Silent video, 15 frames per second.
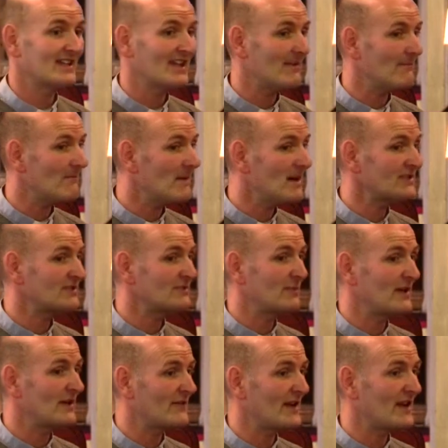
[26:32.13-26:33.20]
It must
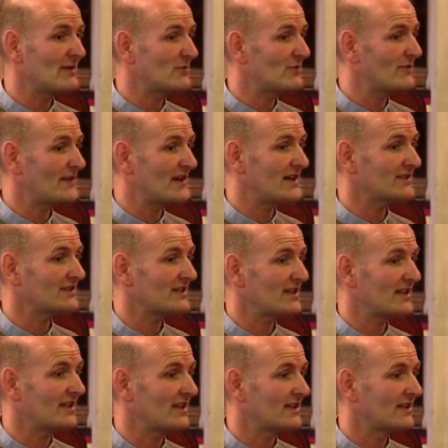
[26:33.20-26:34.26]
be available for us
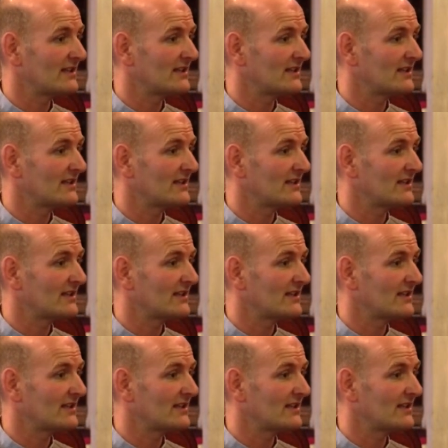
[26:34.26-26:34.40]
here.